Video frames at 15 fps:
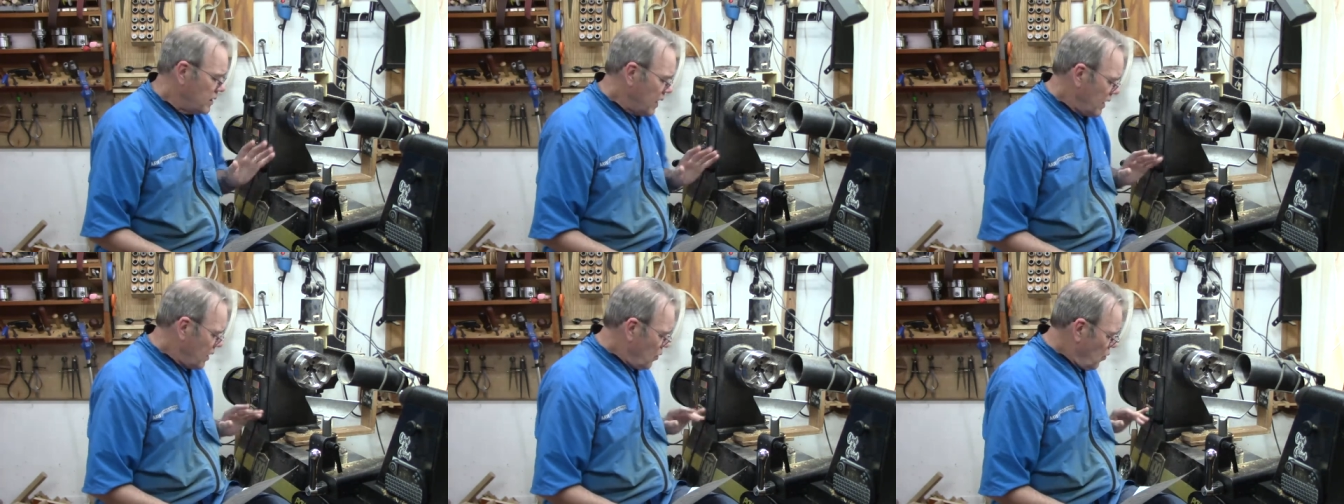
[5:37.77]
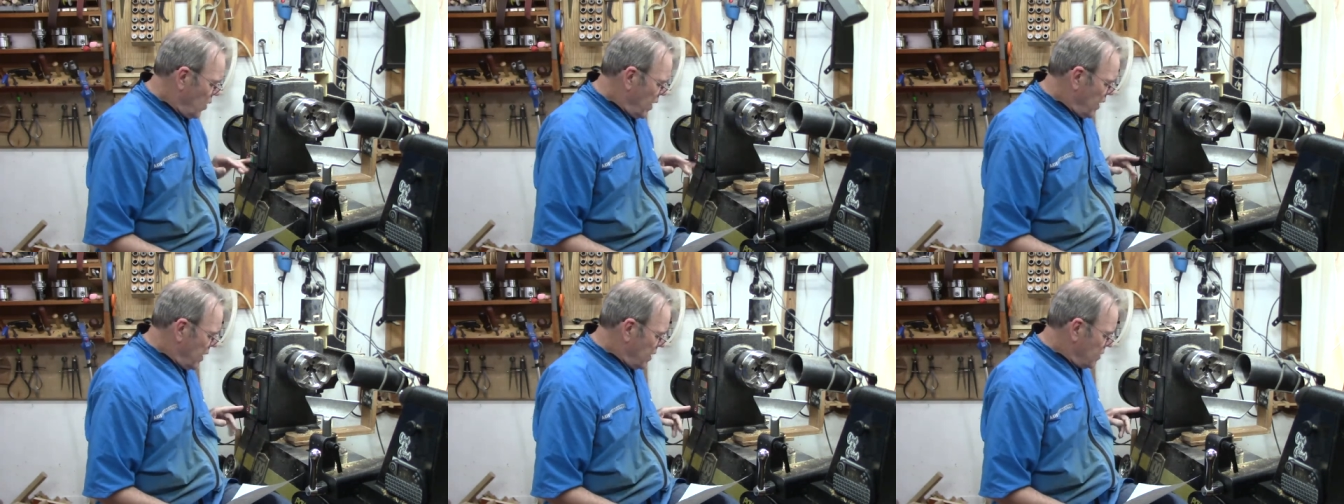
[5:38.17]

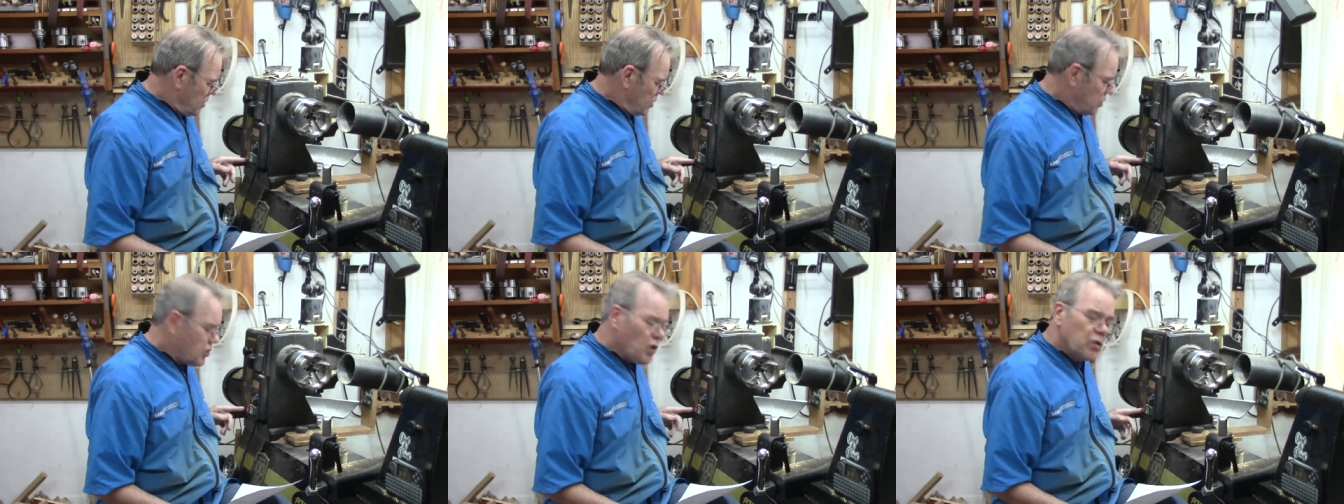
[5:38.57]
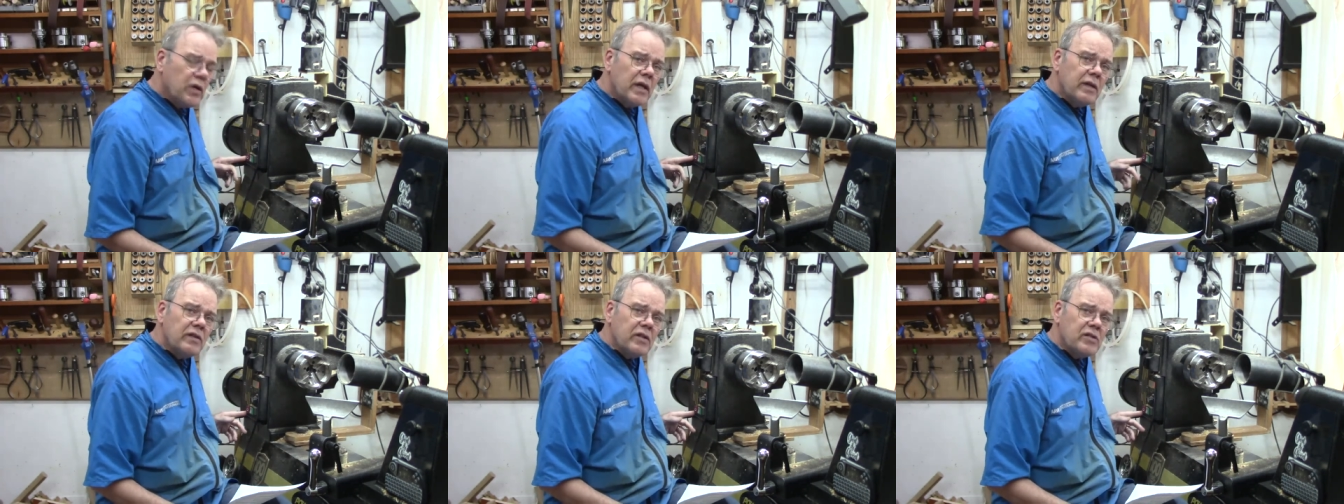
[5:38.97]
takeaway is don't
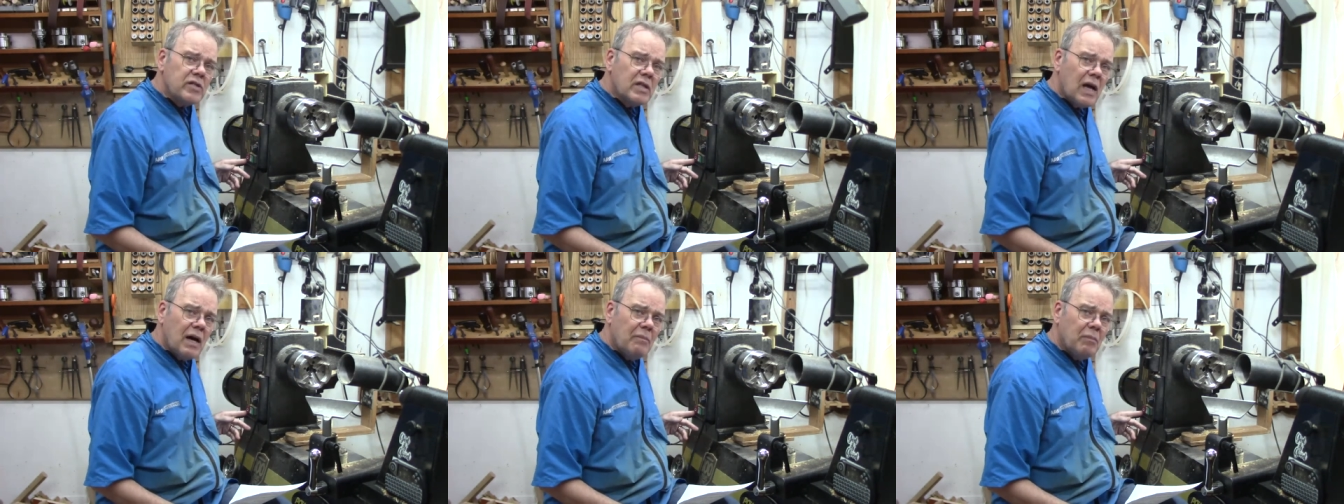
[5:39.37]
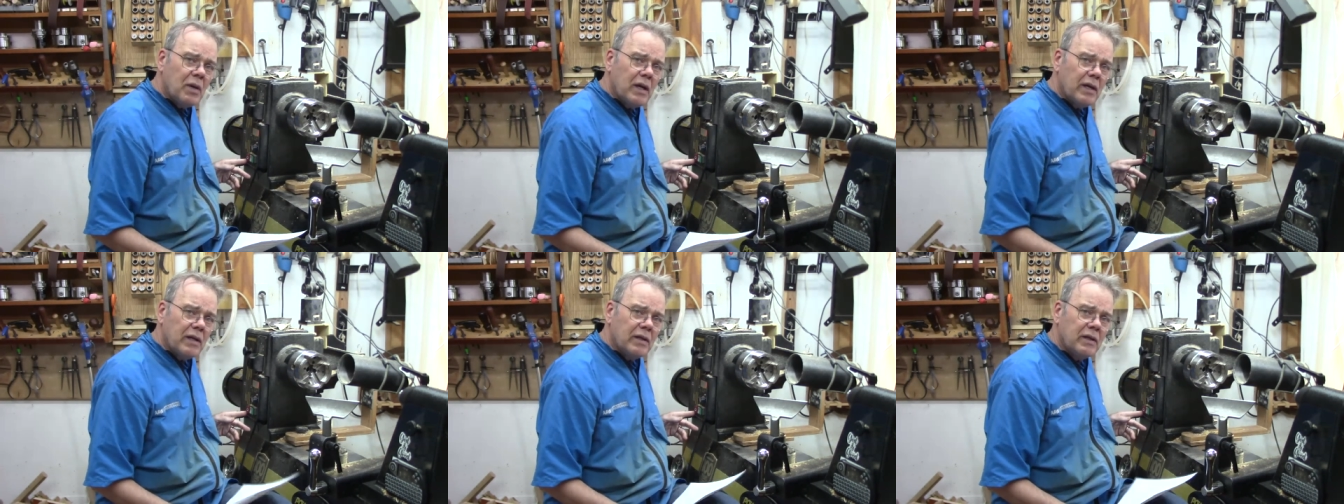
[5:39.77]
hit the stop
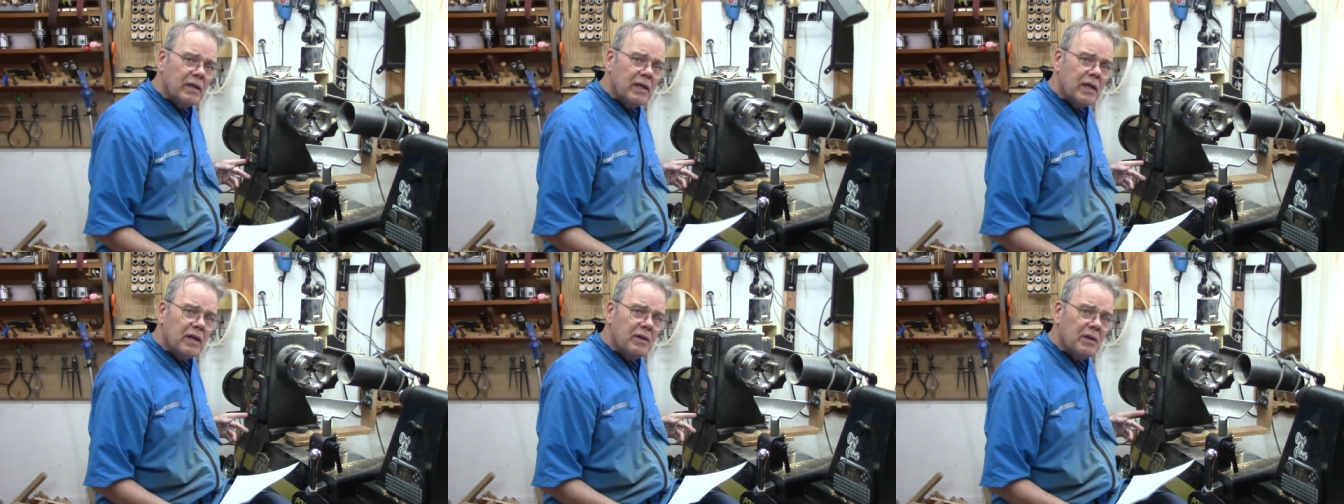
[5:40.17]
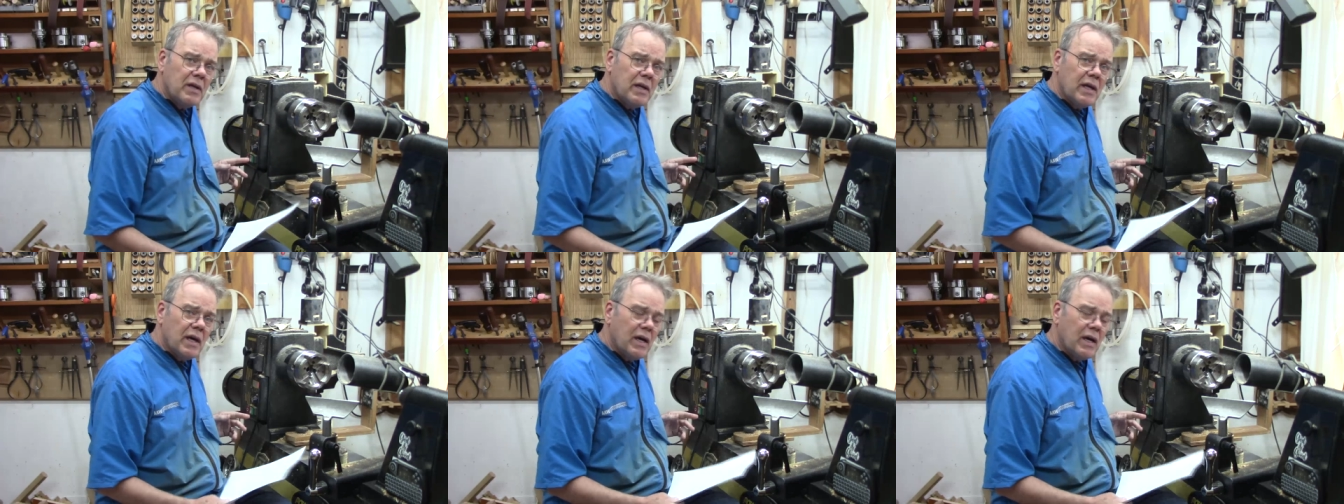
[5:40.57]
button it,